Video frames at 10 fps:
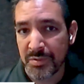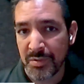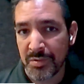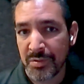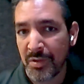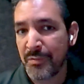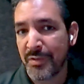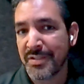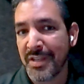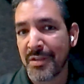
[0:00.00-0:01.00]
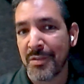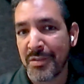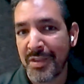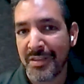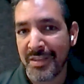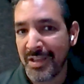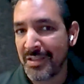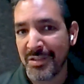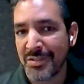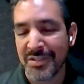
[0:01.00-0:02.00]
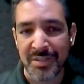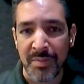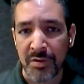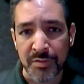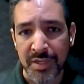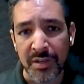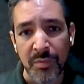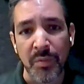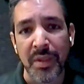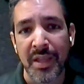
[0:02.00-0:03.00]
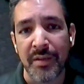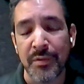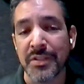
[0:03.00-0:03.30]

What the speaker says: So don't for a second think that it's just a matter of scaling what we have.